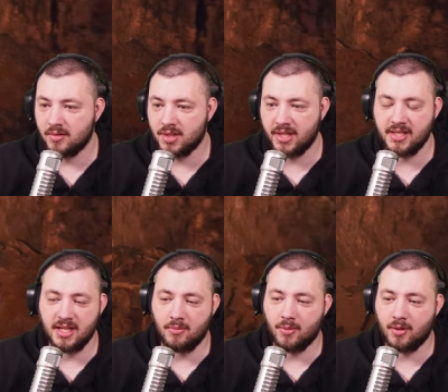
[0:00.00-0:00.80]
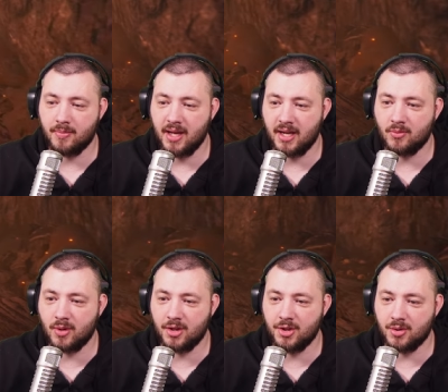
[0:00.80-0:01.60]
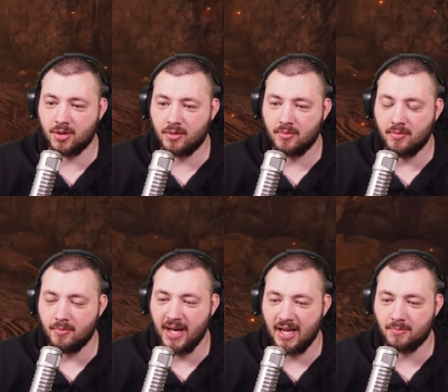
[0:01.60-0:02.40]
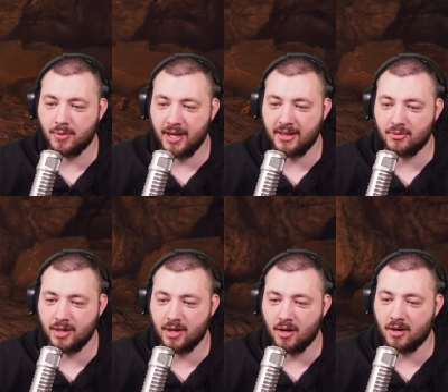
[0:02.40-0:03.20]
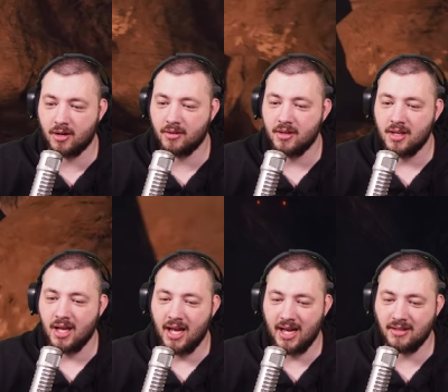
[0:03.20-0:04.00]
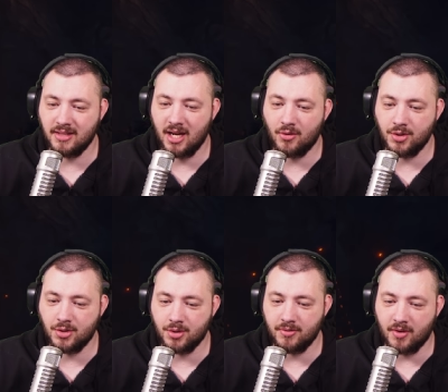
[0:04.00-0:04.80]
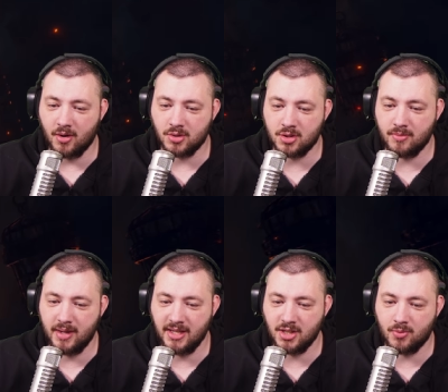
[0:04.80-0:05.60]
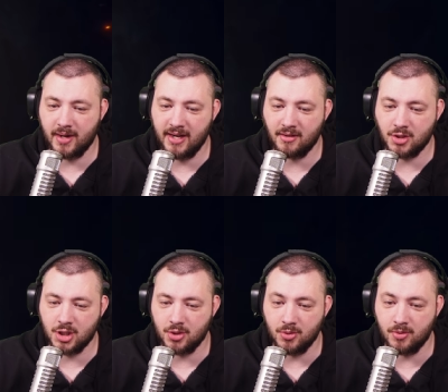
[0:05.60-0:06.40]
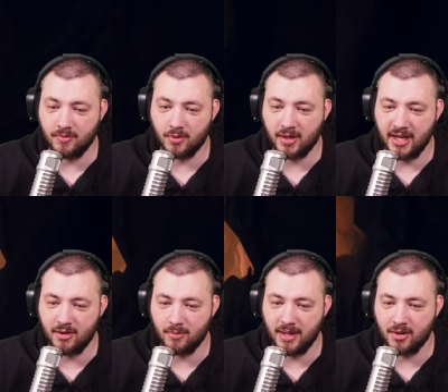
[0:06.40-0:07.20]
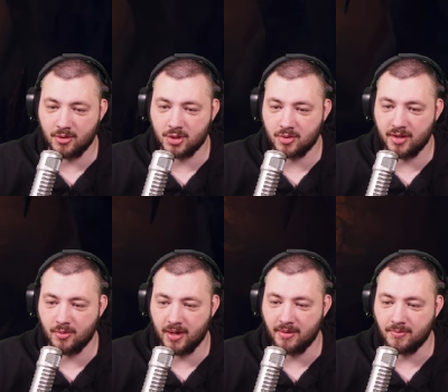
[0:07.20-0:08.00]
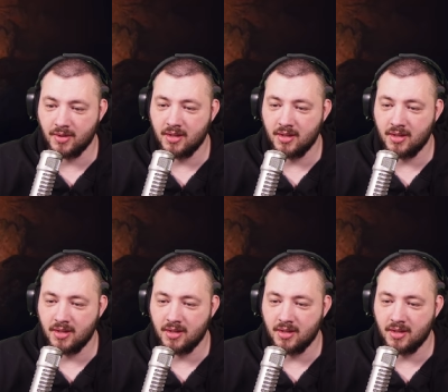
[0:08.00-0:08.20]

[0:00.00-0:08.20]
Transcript: So you get teleported back where your bad brethren are, and now you could have also made your way to Volcano Manor straight away.